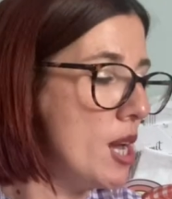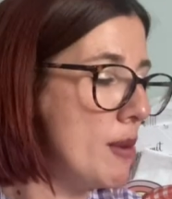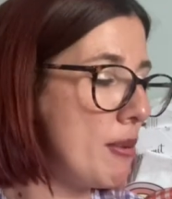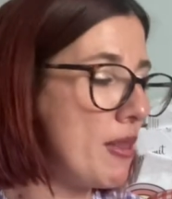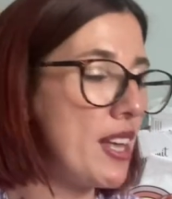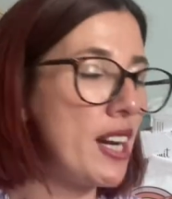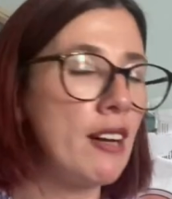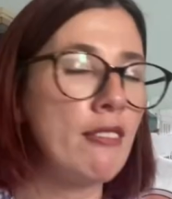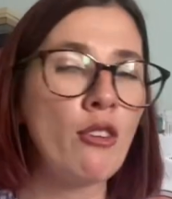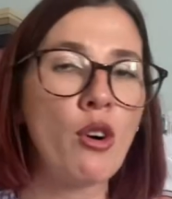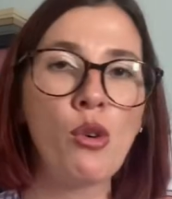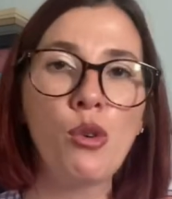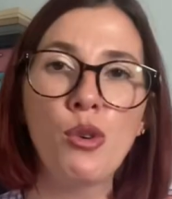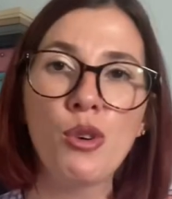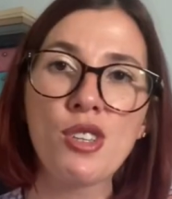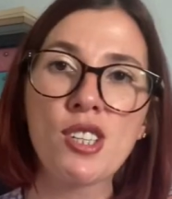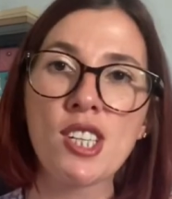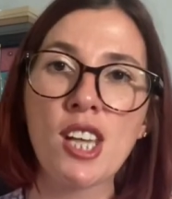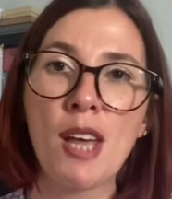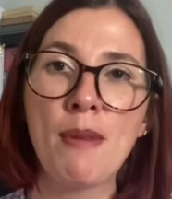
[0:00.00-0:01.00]
But then I've
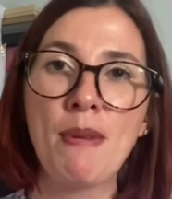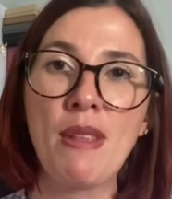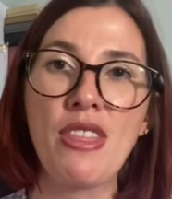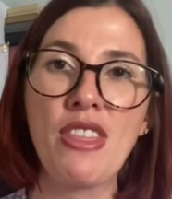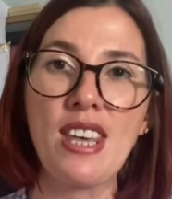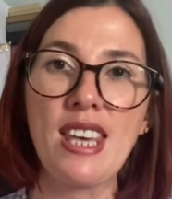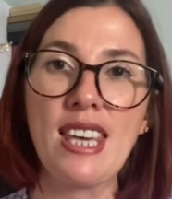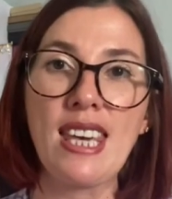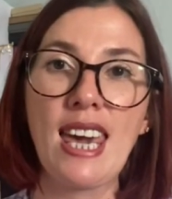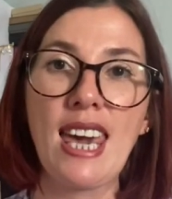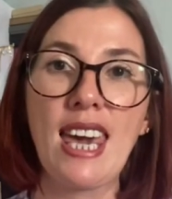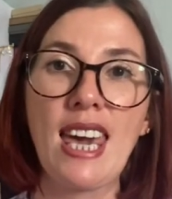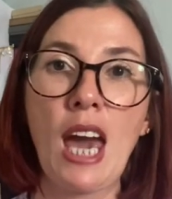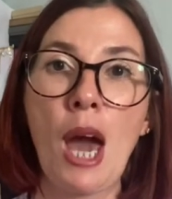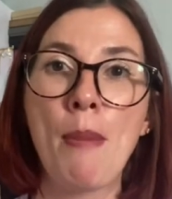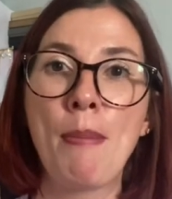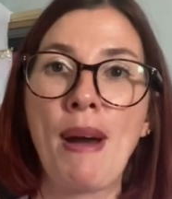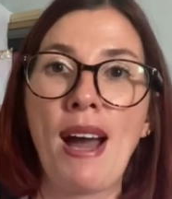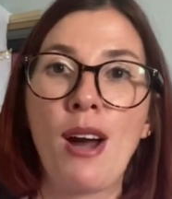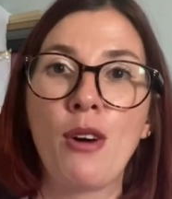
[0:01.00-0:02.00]
also been thinking
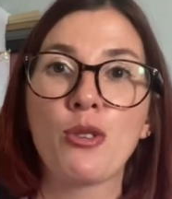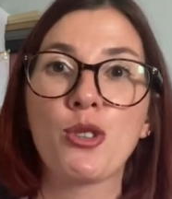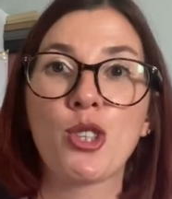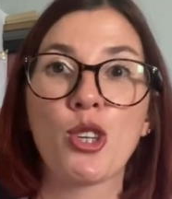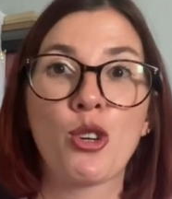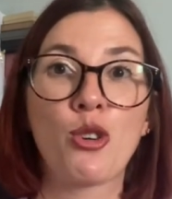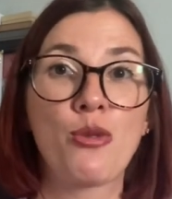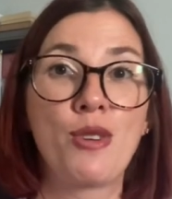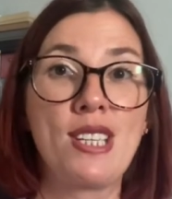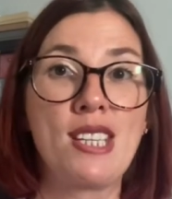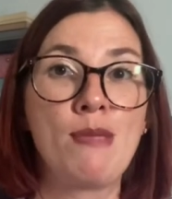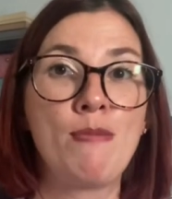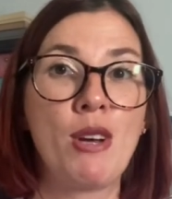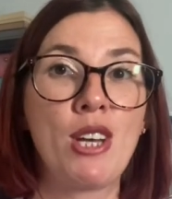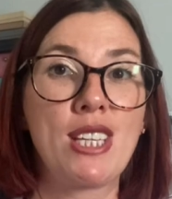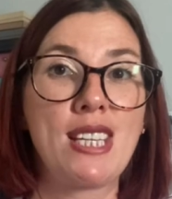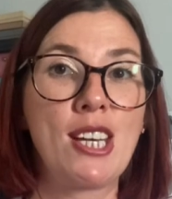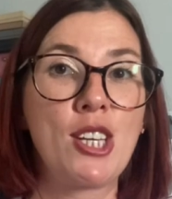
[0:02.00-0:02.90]
about Christmas.